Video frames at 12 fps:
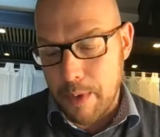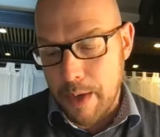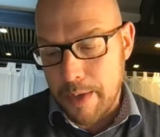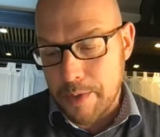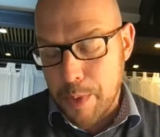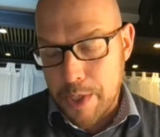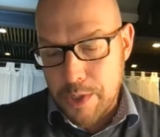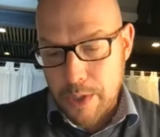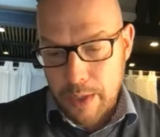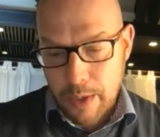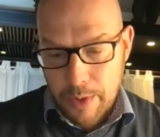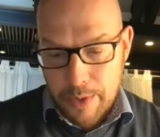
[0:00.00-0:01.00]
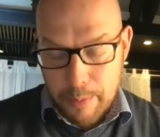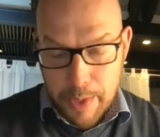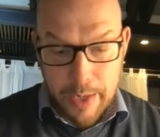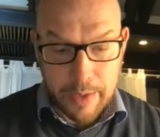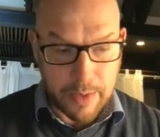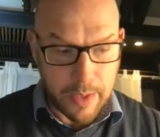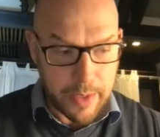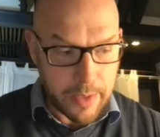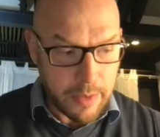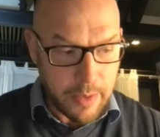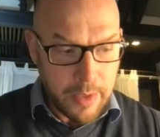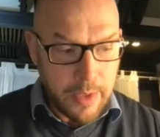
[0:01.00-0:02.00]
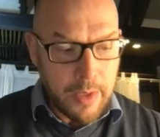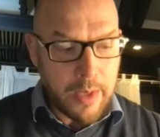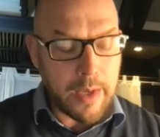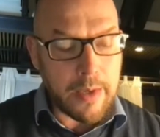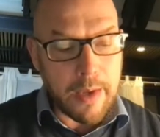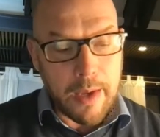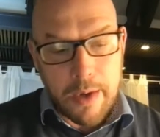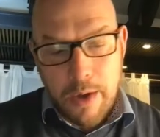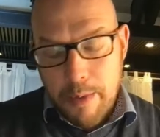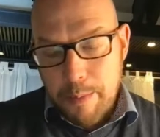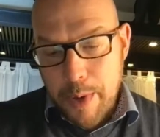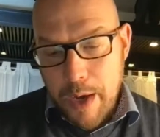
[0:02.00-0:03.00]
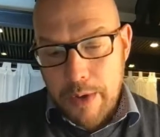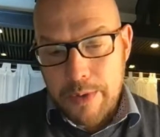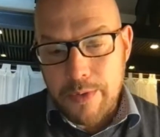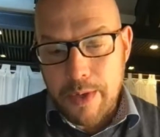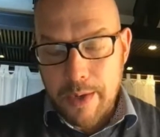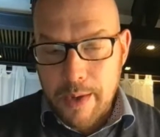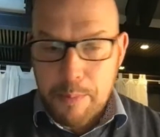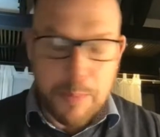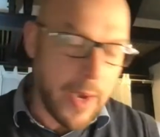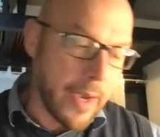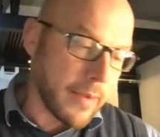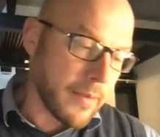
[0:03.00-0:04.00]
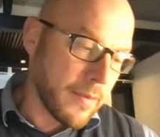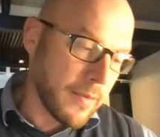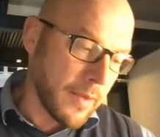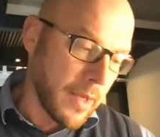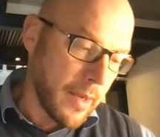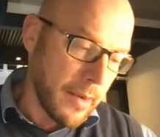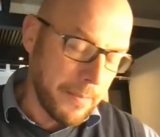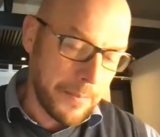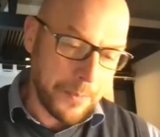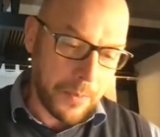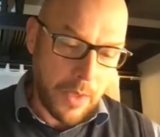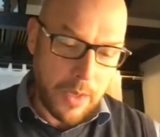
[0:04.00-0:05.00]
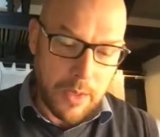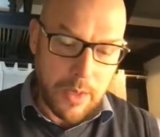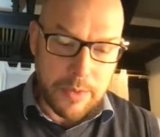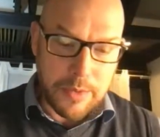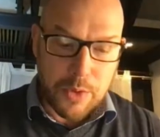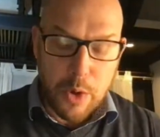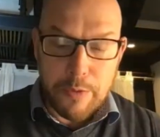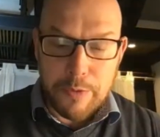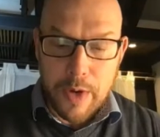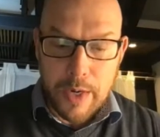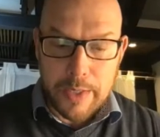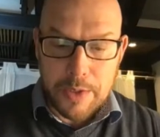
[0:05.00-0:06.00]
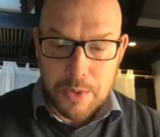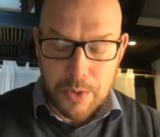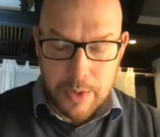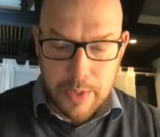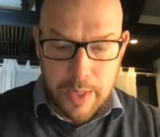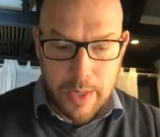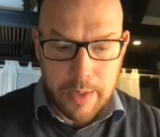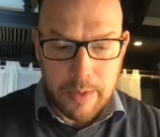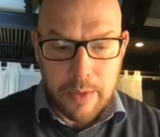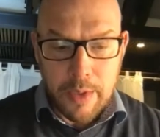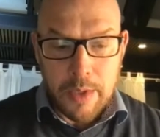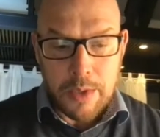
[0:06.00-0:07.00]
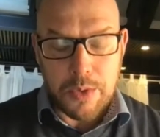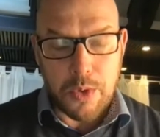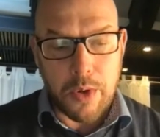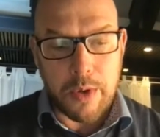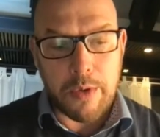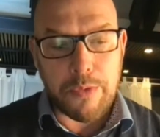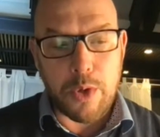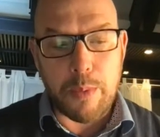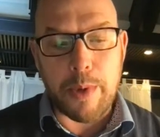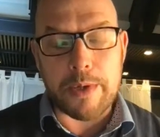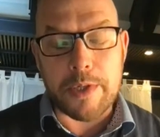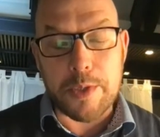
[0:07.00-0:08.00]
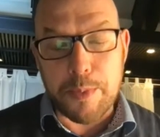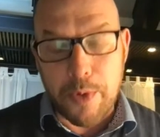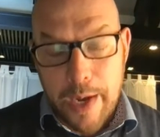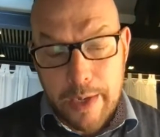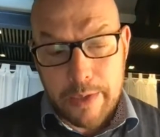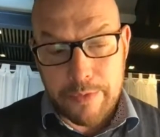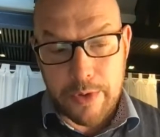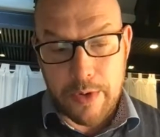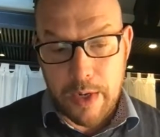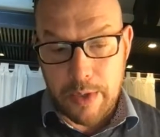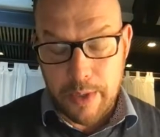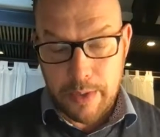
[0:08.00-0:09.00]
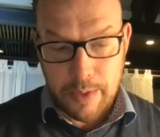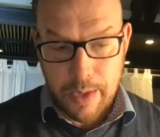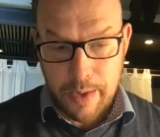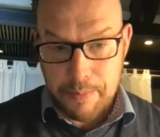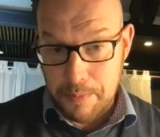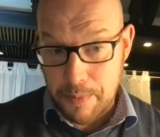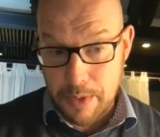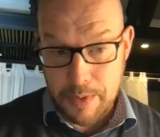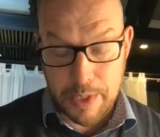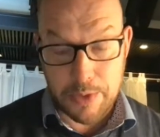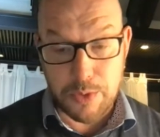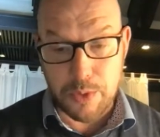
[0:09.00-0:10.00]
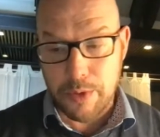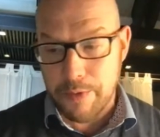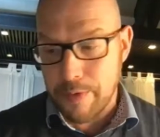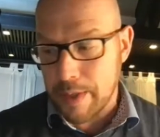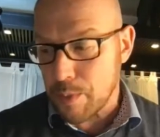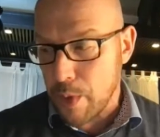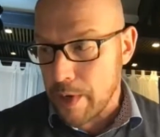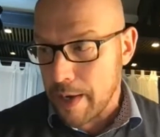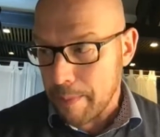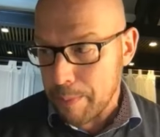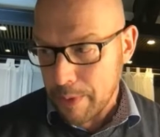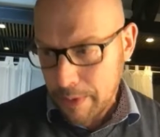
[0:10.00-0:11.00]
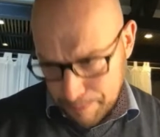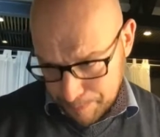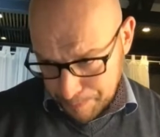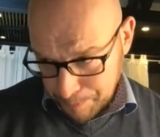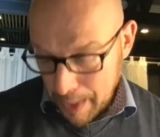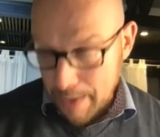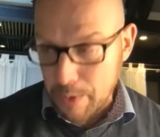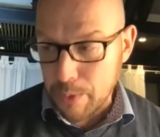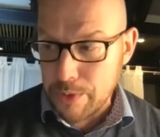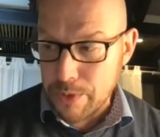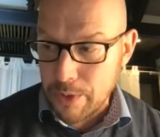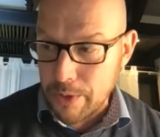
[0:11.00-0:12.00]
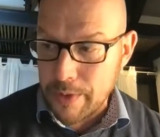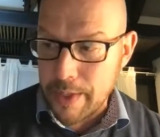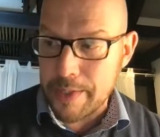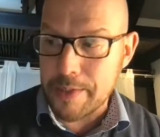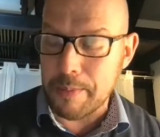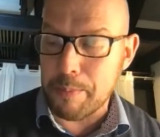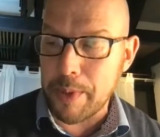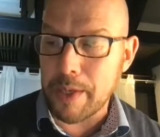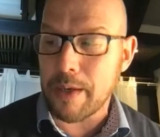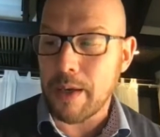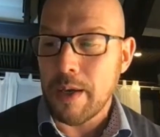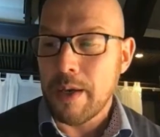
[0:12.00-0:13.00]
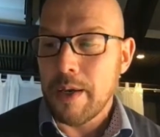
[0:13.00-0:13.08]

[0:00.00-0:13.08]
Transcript: especially on the back nine. It compounds and impacts so far into your day. So if you're just proactive around it, these sort of things won't happen. And also there is a big